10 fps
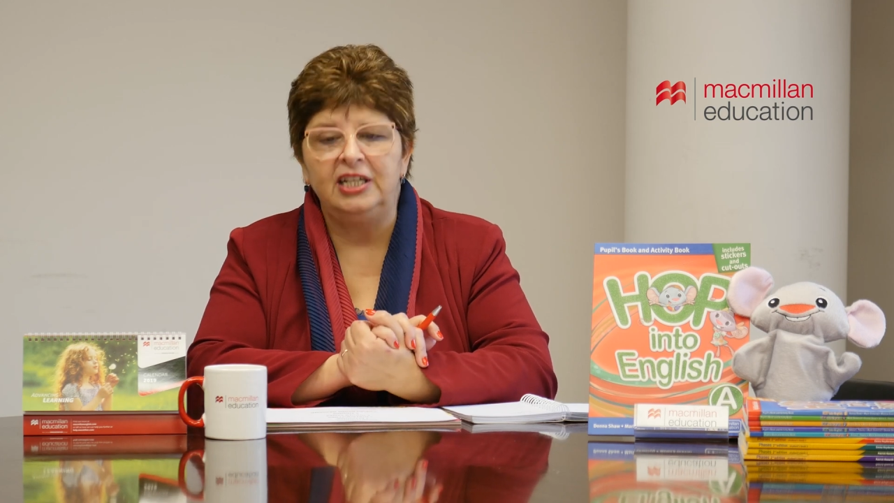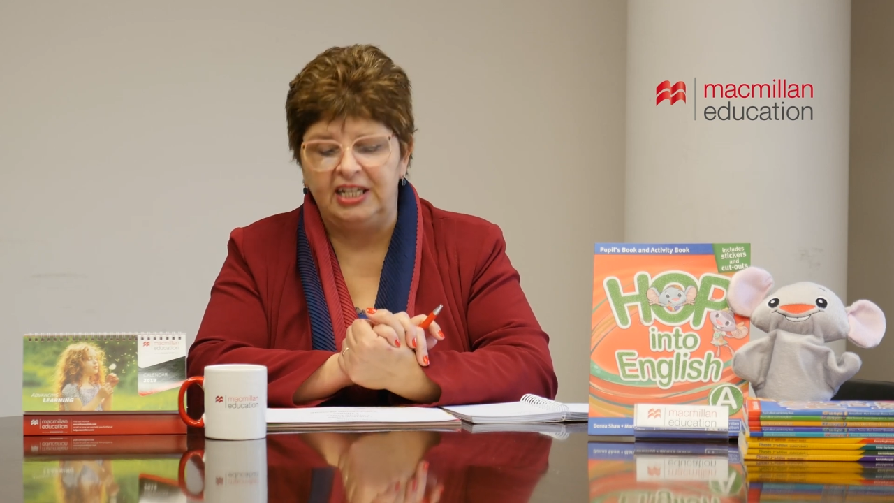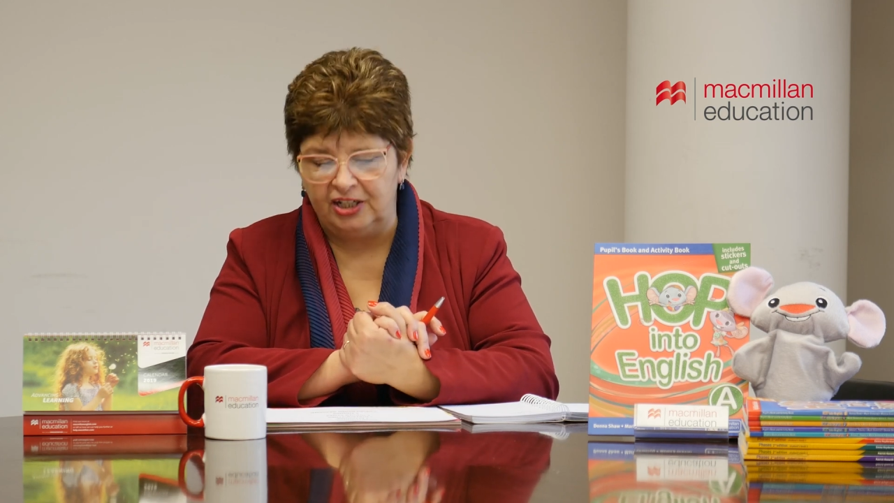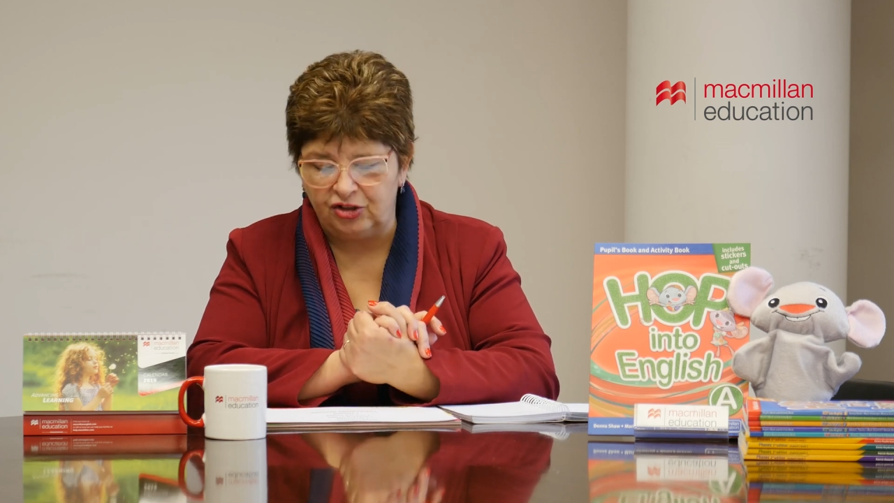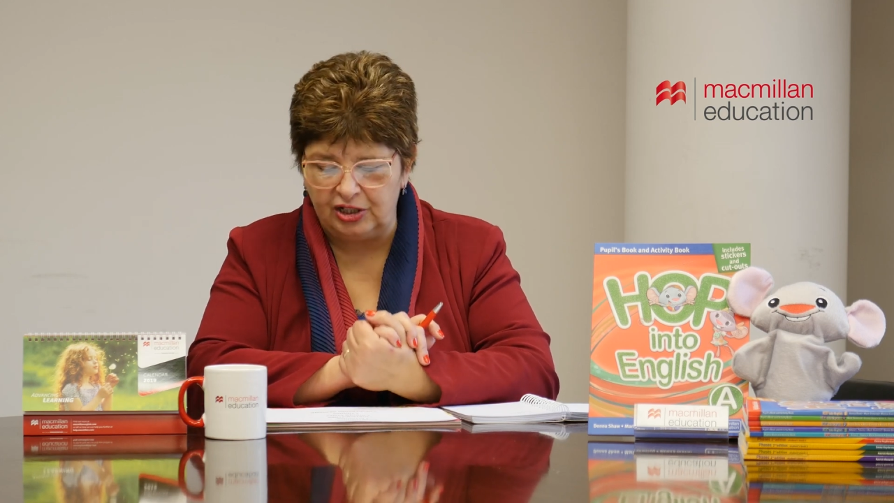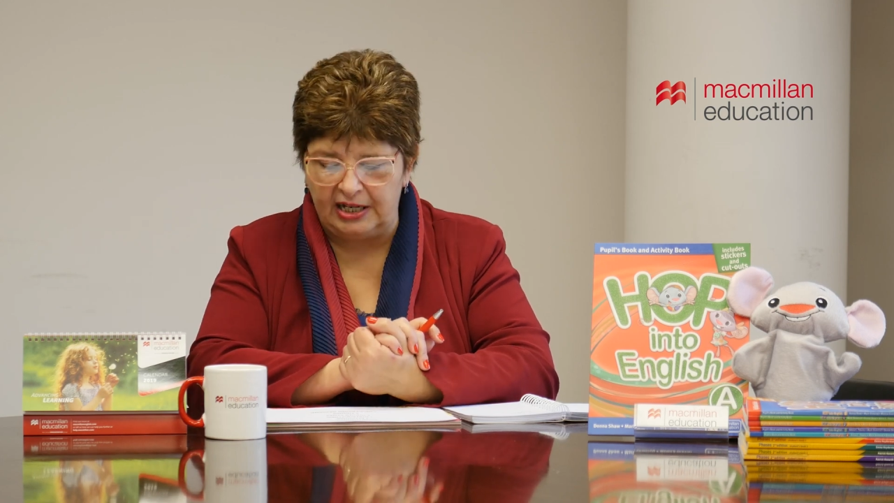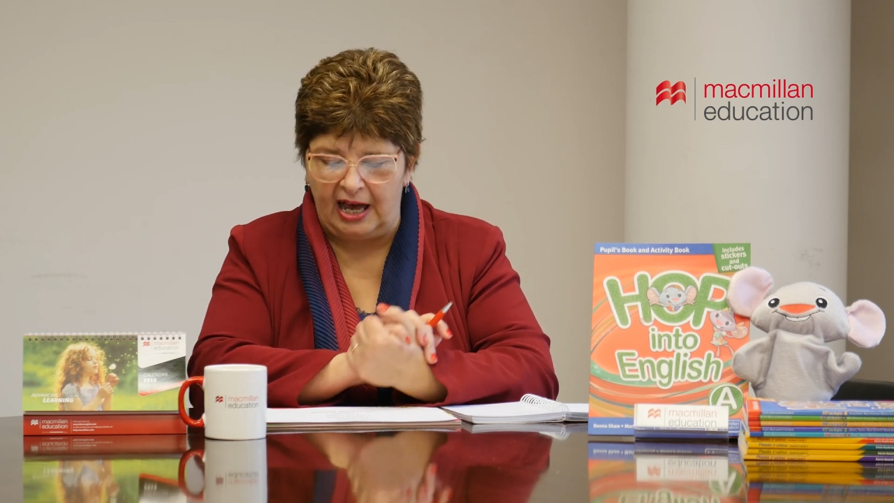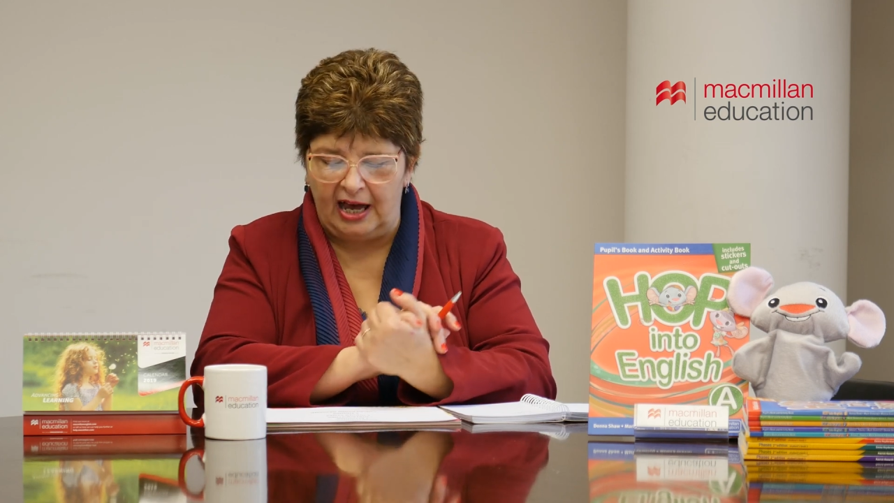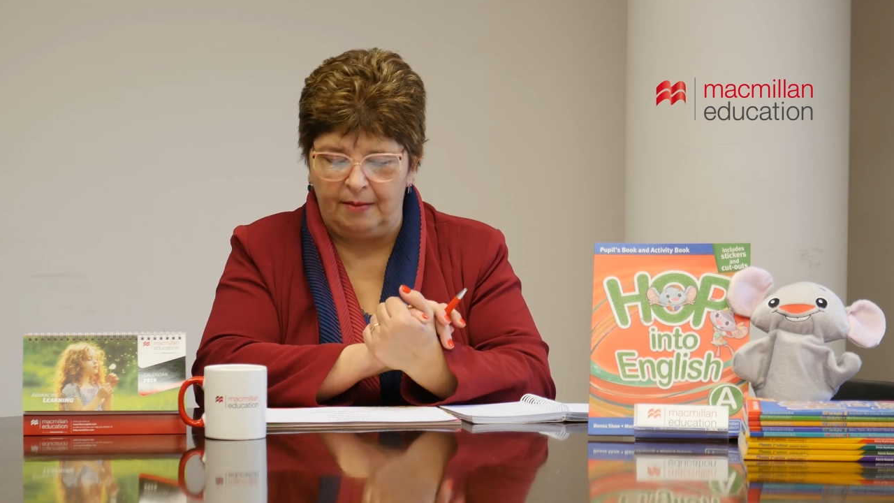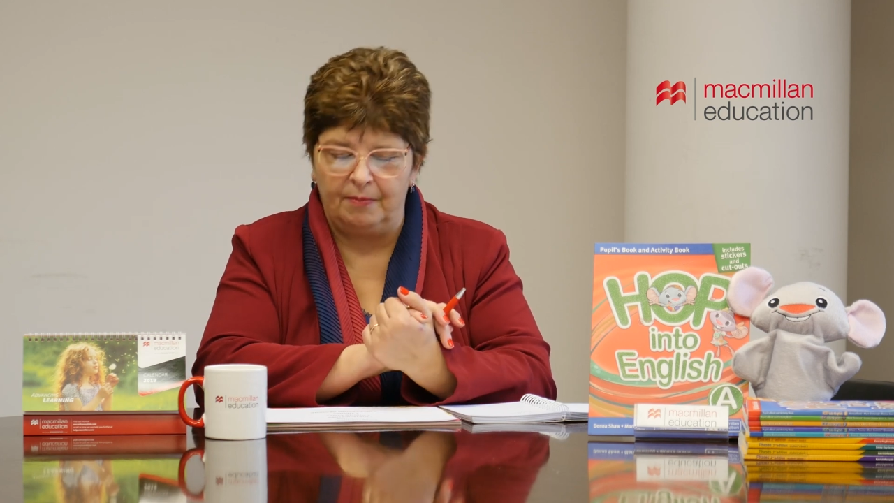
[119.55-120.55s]
each
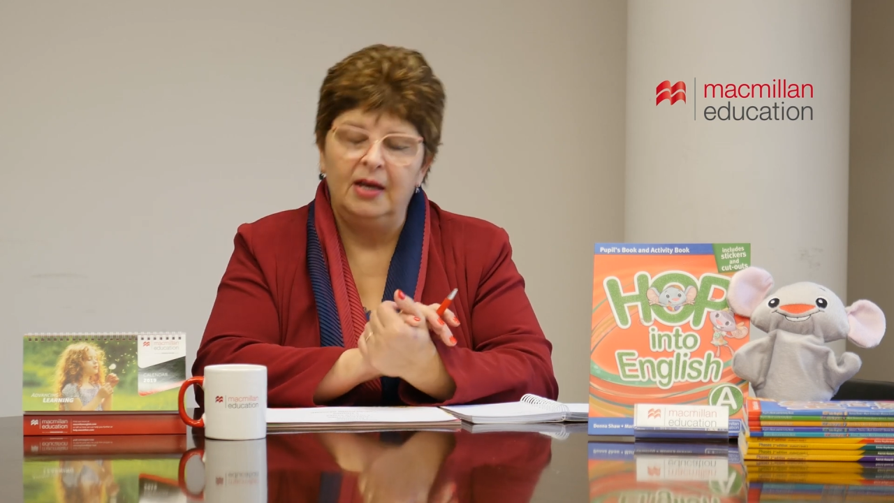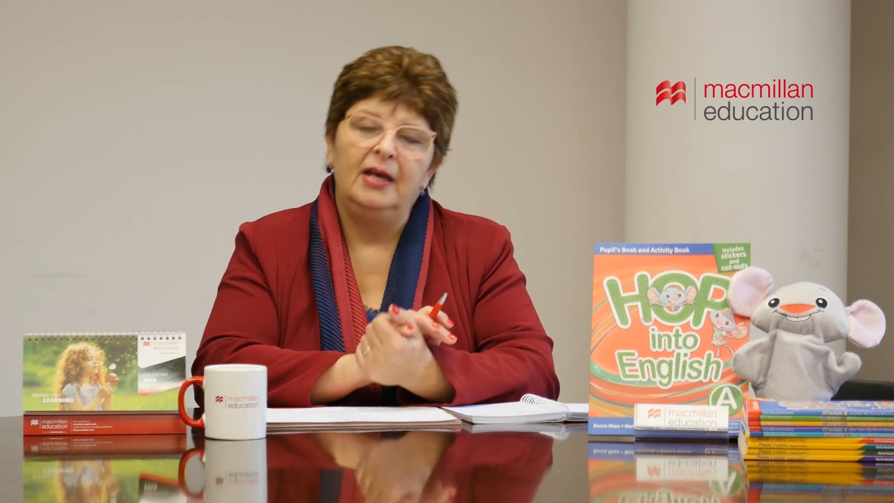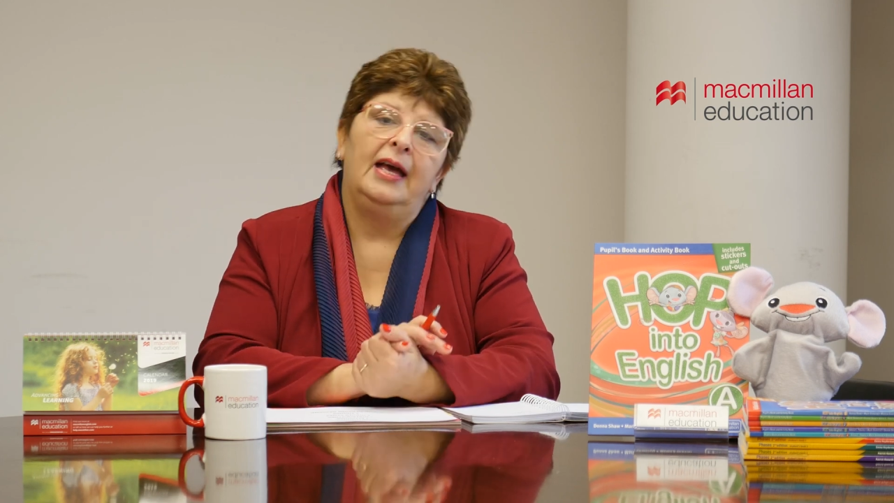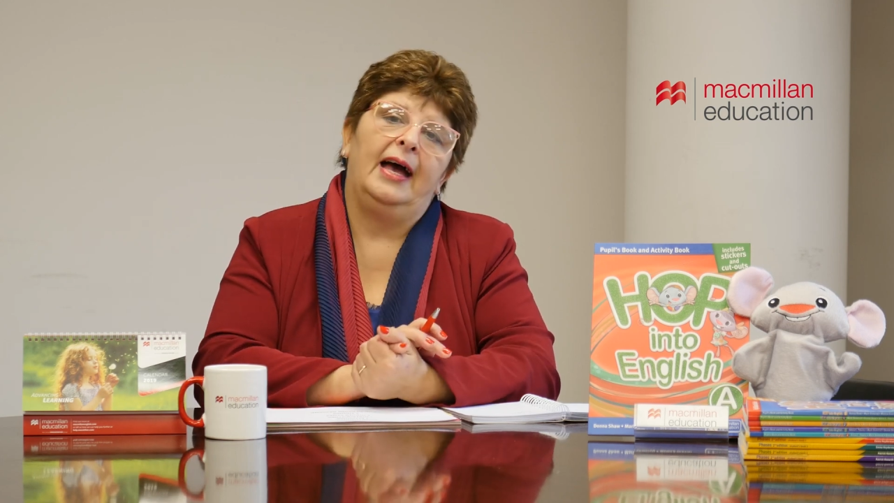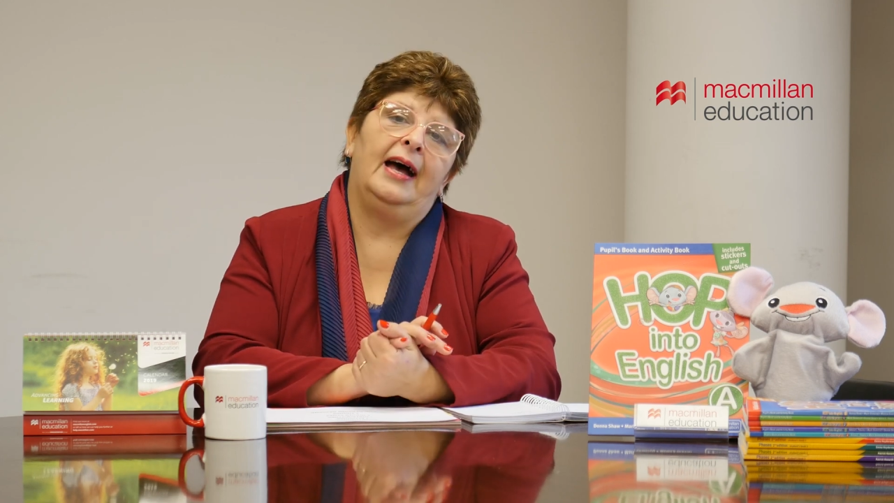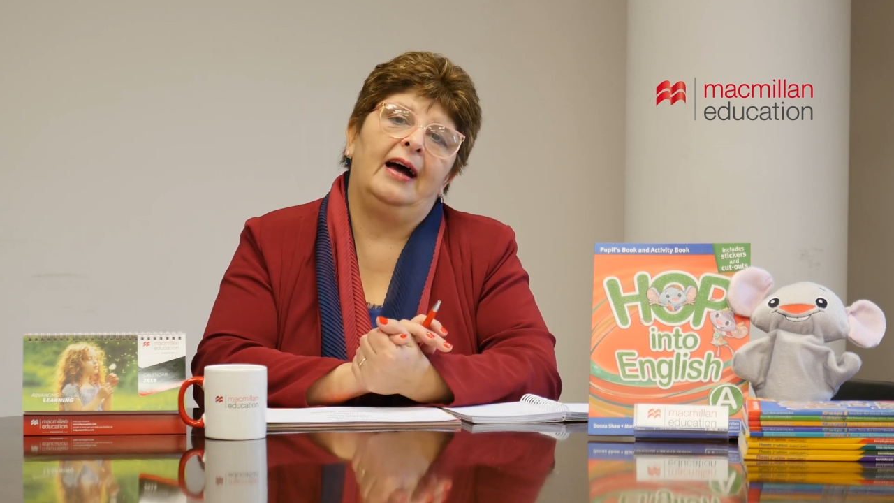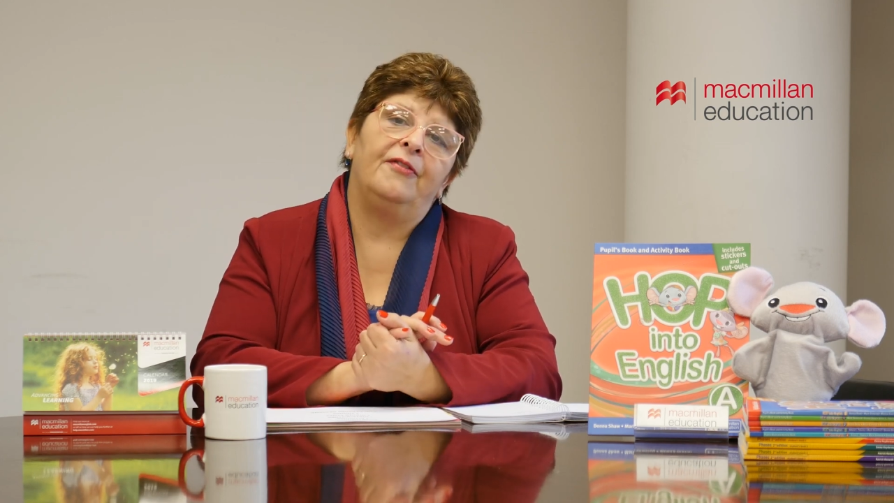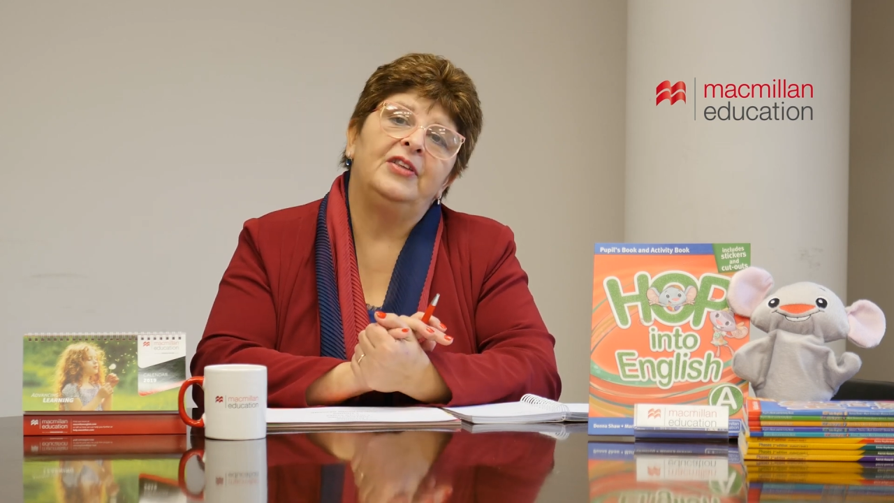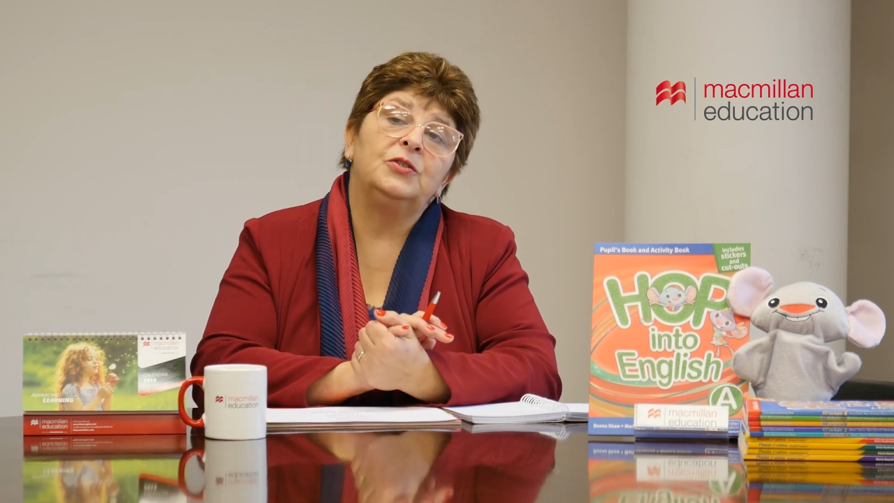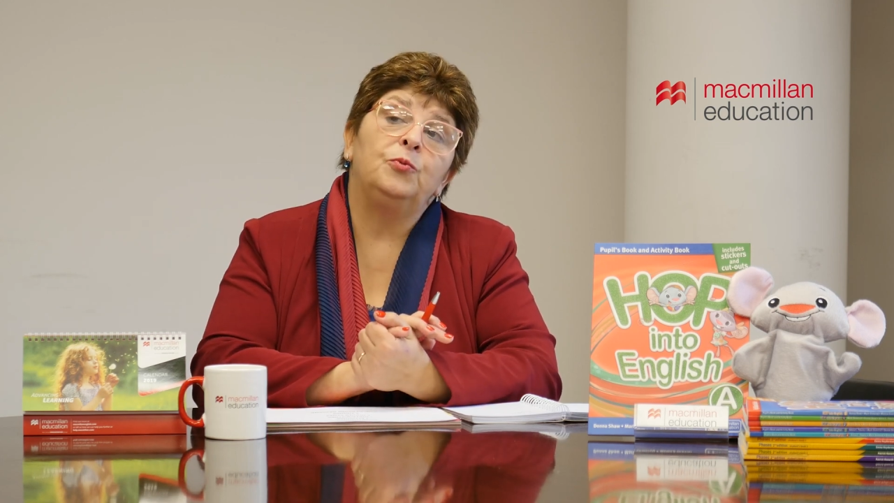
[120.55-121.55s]
time.
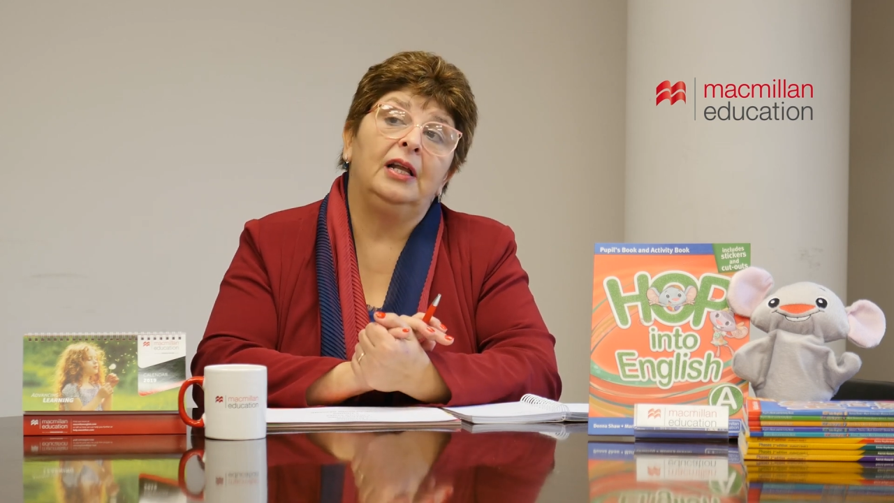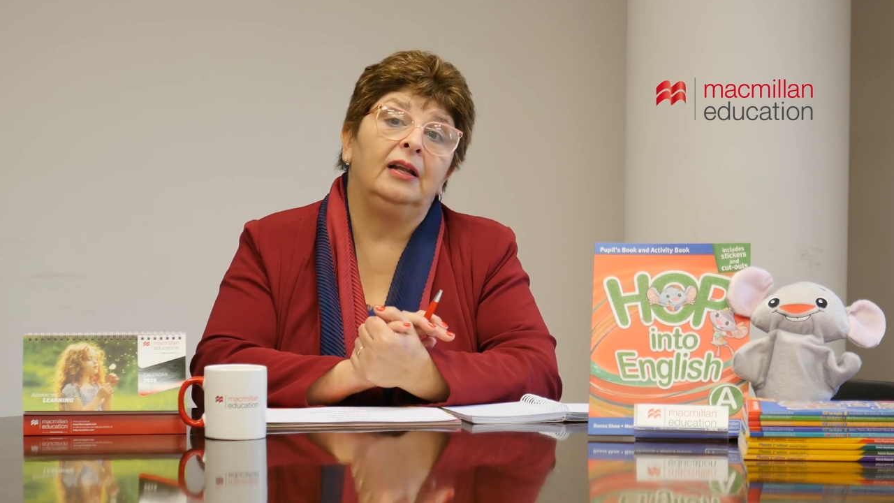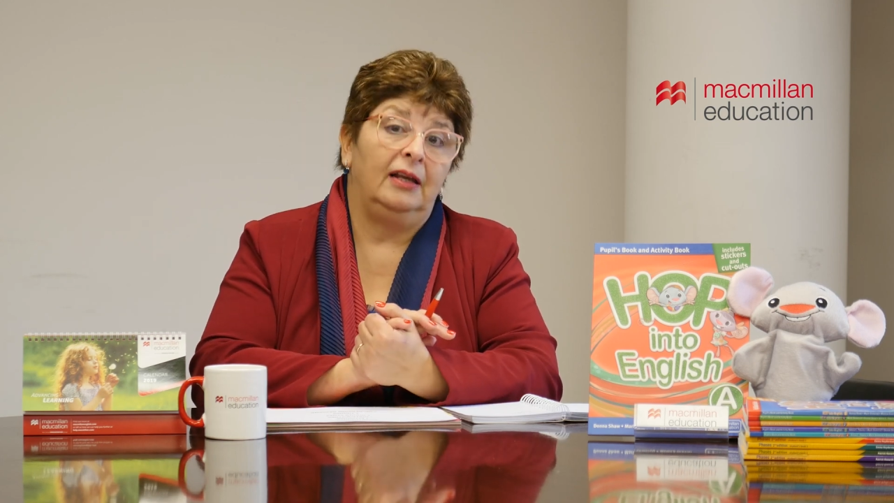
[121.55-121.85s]
This will